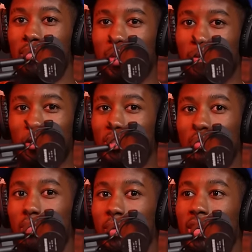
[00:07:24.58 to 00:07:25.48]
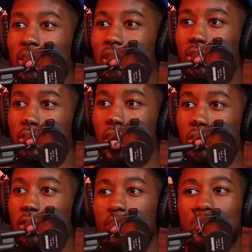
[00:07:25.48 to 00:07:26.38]
my first big track
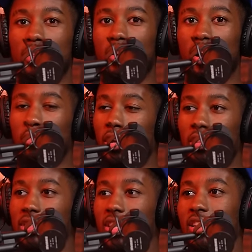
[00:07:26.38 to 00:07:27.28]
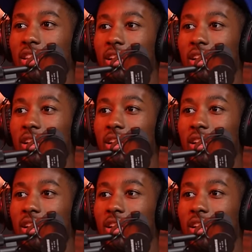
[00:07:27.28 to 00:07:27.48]
racing Xfinity car. I wrecked on the second